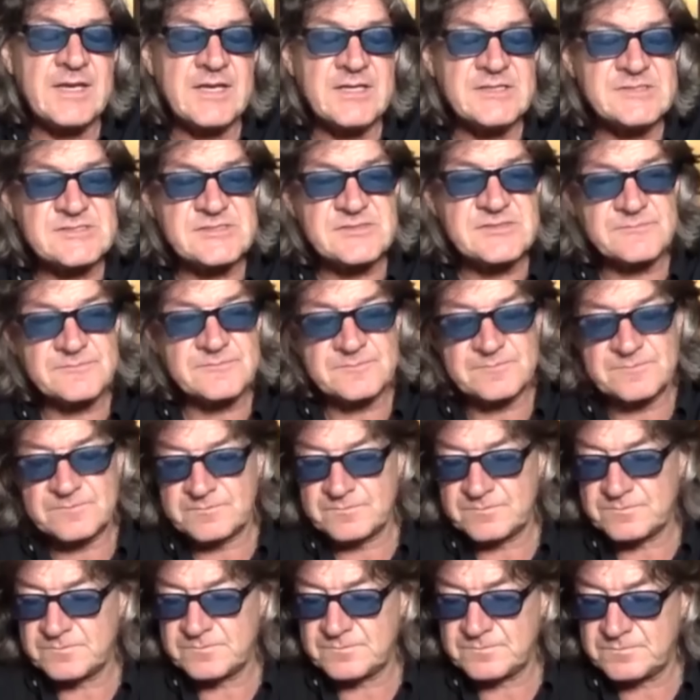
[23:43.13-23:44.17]
It's better to
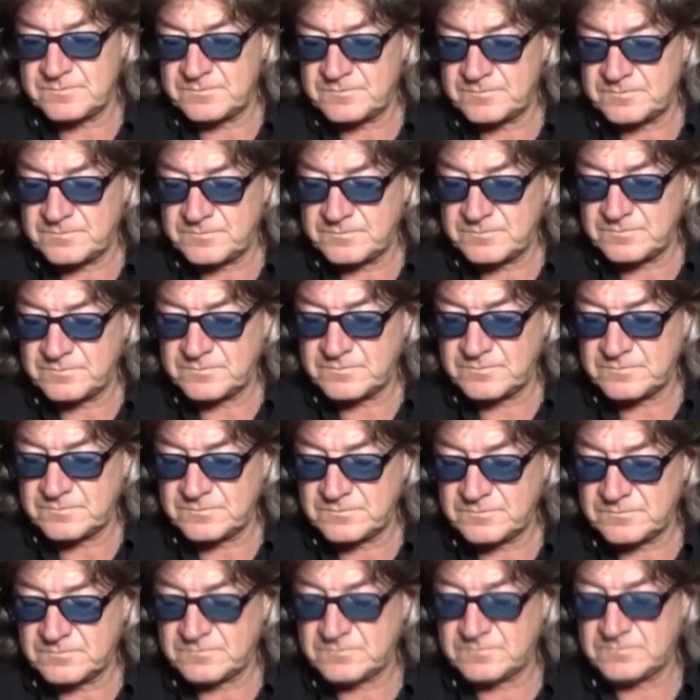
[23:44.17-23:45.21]
be Evan Bivol. Would we
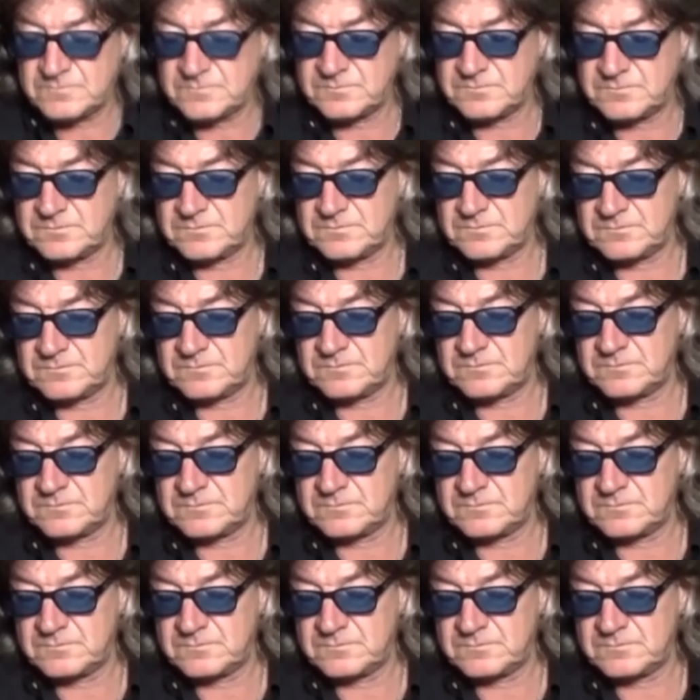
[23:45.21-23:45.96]
have got that?